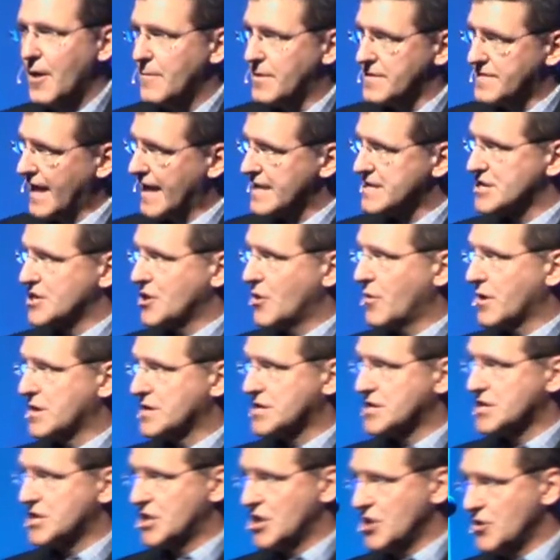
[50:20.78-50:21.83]
but that's no
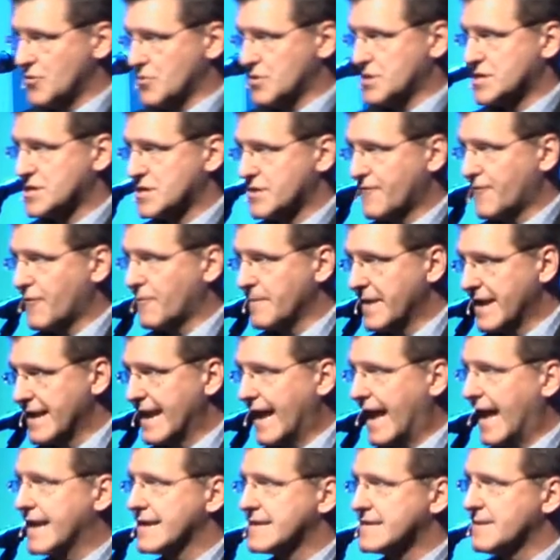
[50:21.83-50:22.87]
excuse for me
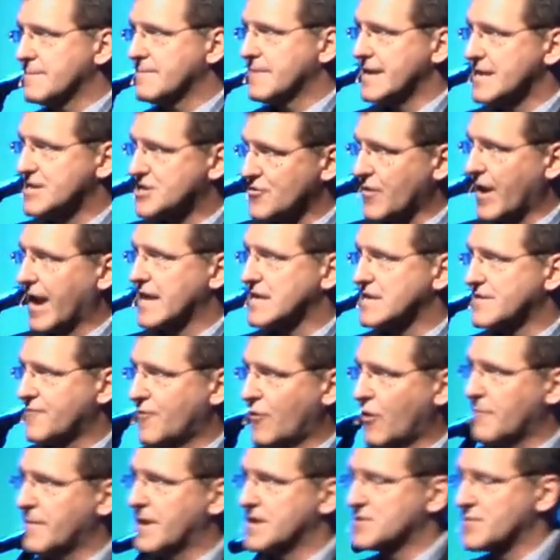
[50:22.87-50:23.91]
not to be
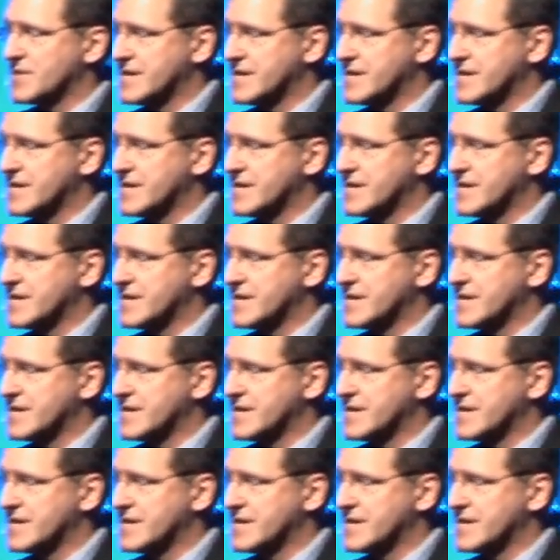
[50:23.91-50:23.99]
transformed as we